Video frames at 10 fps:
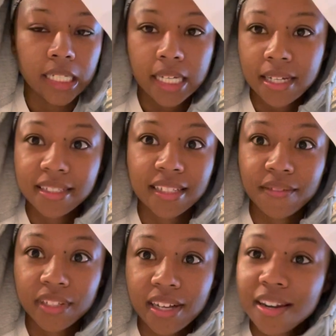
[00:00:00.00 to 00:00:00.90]
yeah, I just
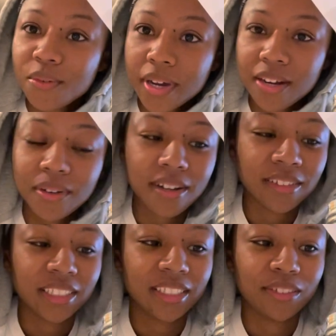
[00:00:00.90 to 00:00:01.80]
have to kind of wait
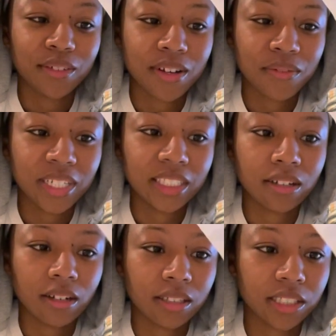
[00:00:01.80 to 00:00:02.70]
around to
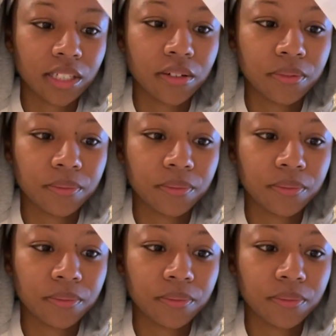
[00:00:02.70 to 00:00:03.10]
restock. So,